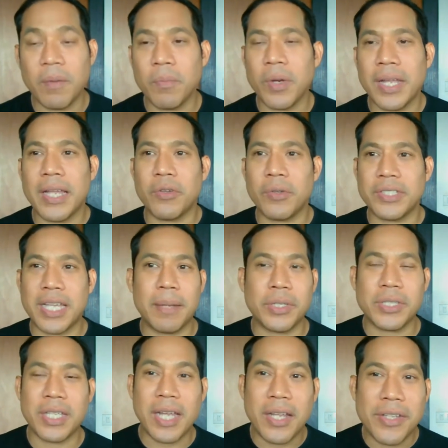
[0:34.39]
We need to
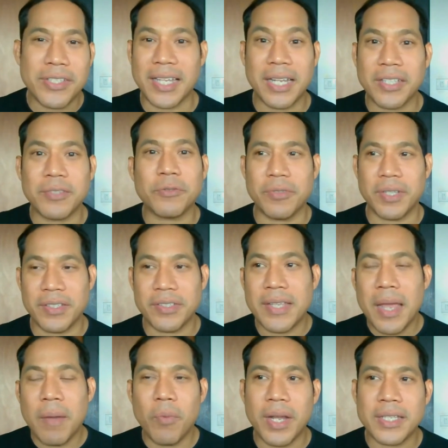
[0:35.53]
establish an understanding first
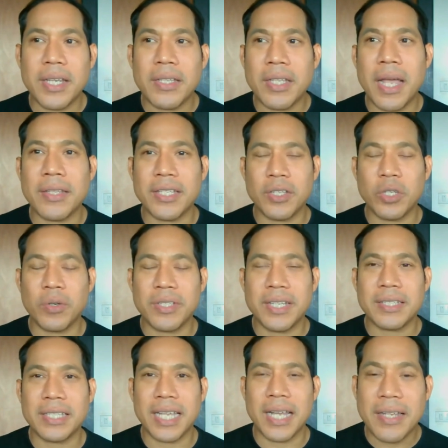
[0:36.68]
that when conducting
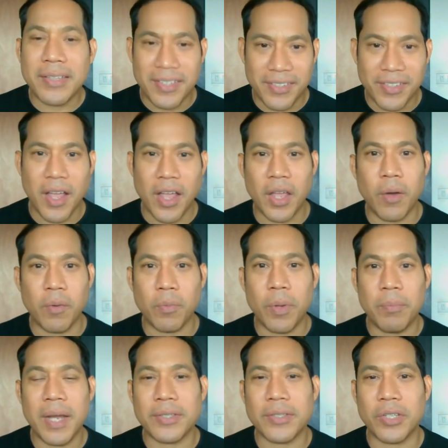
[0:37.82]
content analysis, we
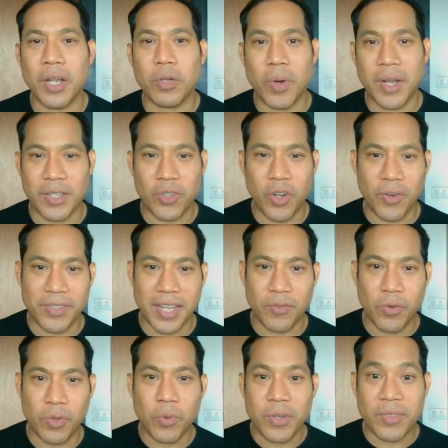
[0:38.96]
must know where the
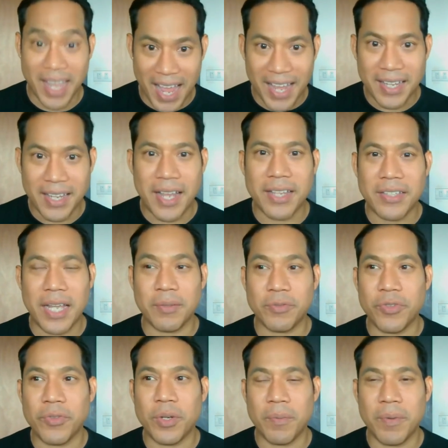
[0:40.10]
content we want to analyze comes
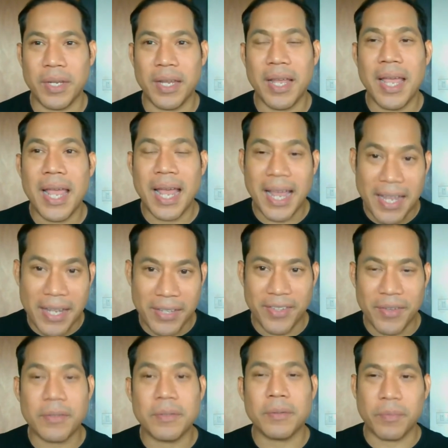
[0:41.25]
from and
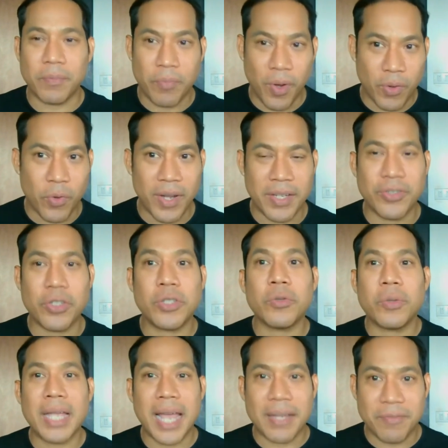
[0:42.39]
what questions
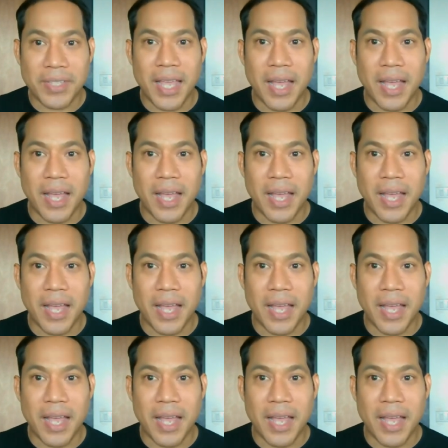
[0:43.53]
we aim to